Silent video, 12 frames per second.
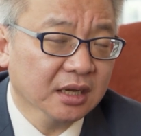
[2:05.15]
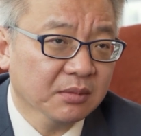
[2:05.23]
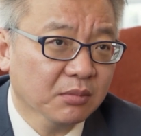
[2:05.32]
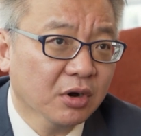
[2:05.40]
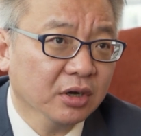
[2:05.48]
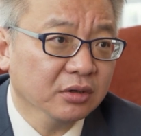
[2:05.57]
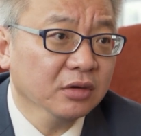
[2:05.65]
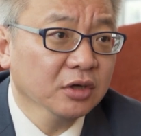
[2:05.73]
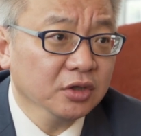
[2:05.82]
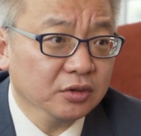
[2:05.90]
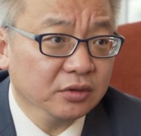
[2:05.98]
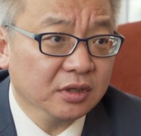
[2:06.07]
model
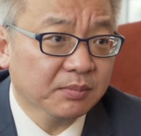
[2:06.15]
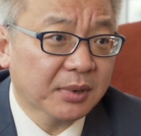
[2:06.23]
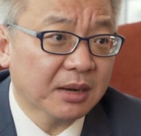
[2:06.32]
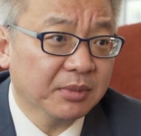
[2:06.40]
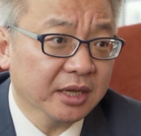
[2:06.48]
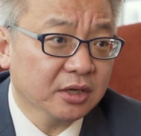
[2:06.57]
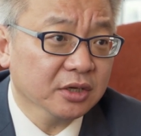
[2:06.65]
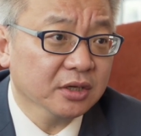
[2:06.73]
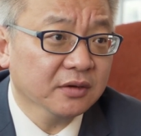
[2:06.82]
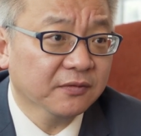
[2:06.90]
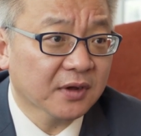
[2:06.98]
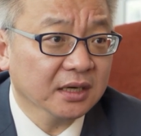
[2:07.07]
to do the public
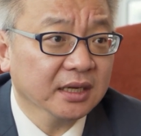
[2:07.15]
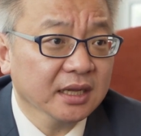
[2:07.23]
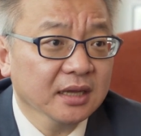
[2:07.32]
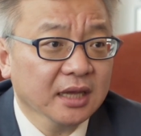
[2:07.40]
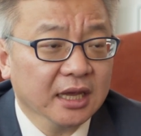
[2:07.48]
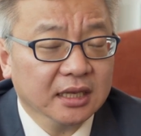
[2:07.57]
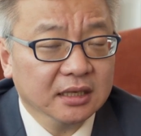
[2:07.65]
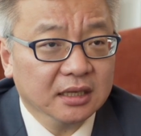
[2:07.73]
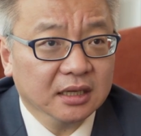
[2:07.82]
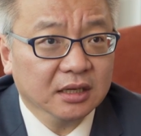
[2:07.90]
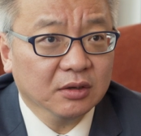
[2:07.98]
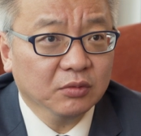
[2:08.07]
good funding.
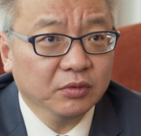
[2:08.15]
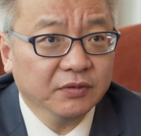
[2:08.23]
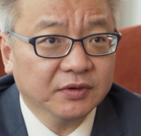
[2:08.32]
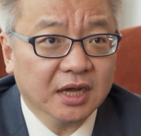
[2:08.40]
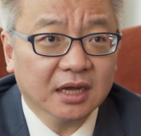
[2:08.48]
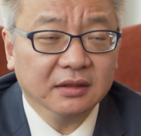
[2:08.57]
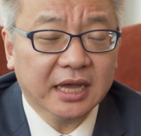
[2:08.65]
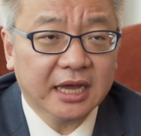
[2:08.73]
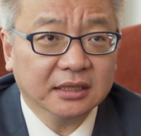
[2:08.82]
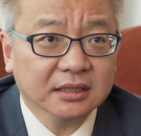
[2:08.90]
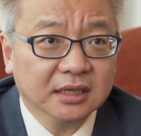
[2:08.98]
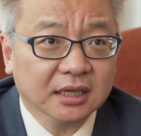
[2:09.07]
And we've done
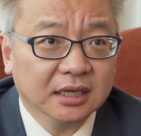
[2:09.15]
that,